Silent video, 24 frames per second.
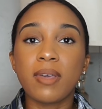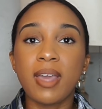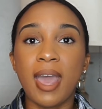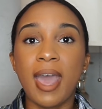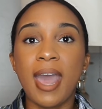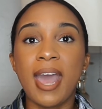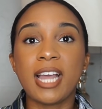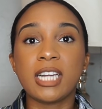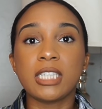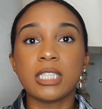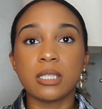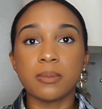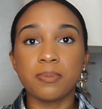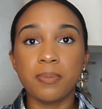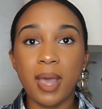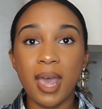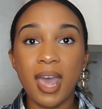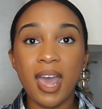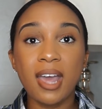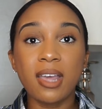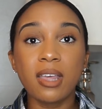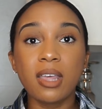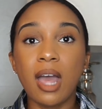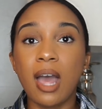cash
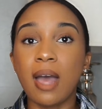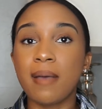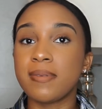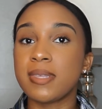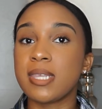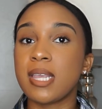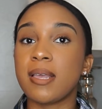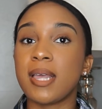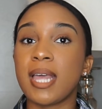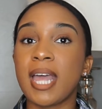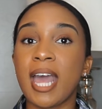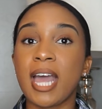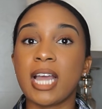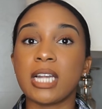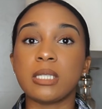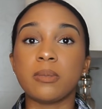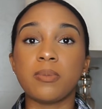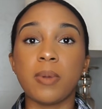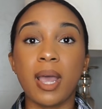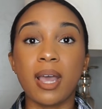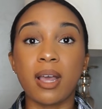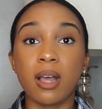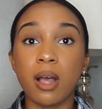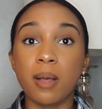back I've seen cash
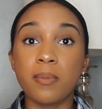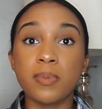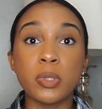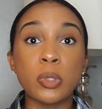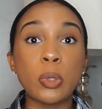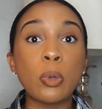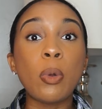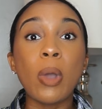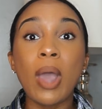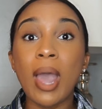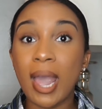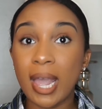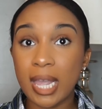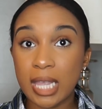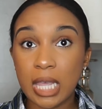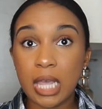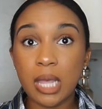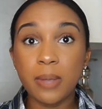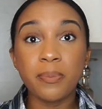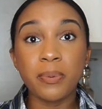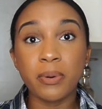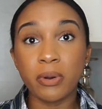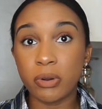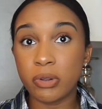back up to
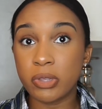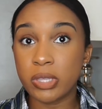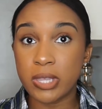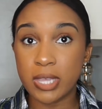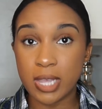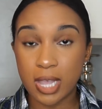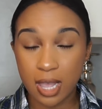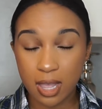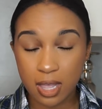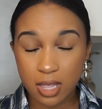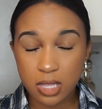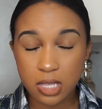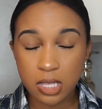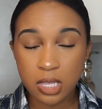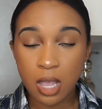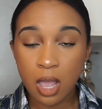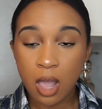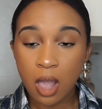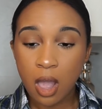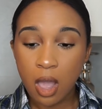80 percent